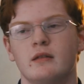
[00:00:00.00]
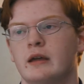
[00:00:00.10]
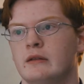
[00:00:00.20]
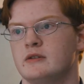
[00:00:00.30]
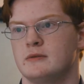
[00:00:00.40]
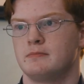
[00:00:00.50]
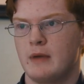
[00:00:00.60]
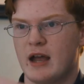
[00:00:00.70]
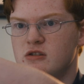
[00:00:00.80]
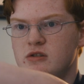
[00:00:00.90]
Like there's
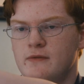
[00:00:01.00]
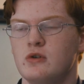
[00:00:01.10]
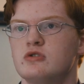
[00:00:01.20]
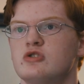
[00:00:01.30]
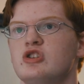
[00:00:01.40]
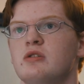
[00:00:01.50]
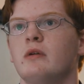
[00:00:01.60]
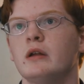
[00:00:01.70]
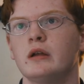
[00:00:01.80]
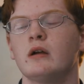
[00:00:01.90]
actually diffusion sheet
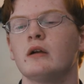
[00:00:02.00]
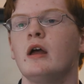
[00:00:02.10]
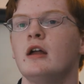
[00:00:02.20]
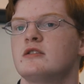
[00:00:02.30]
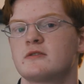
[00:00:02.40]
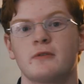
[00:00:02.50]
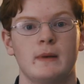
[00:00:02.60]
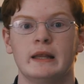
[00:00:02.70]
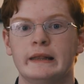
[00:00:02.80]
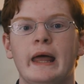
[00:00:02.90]
right here just for
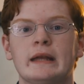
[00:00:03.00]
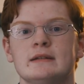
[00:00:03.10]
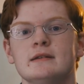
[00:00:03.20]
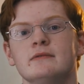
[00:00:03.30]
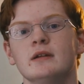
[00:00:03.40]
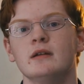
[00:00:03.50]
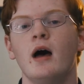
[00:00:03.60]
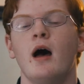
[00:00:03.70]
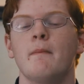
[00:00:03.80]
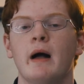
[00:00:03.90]
my light, even
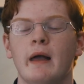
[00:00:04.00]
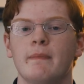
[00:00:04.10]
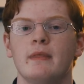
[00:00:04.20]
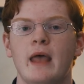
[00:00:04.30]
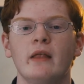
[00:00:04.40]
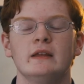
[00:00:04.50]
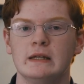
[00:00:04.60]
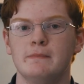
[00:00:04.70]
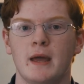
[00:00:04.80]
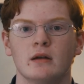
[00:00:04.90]
my
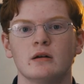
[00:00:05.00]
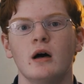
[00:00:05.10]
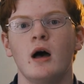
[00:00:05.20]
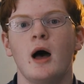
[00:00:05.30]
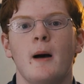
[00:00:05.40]
LED panel.